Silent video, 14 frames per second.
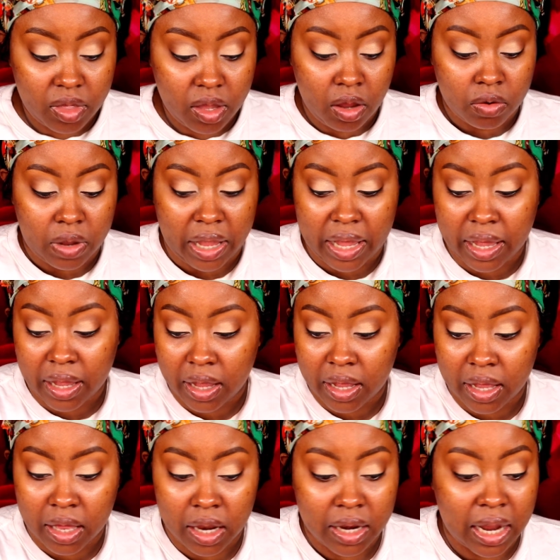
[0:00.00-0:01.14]
Okay,
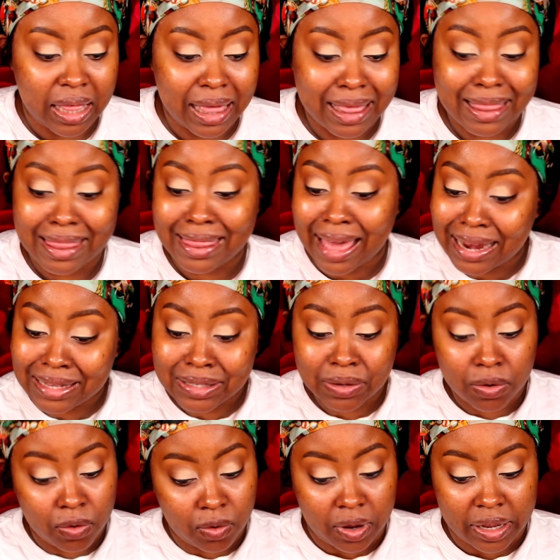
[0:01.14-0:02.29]
now that that is
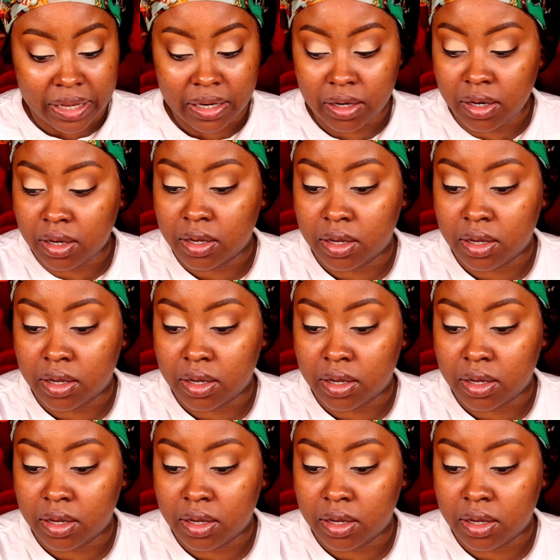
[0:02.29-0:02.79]
on,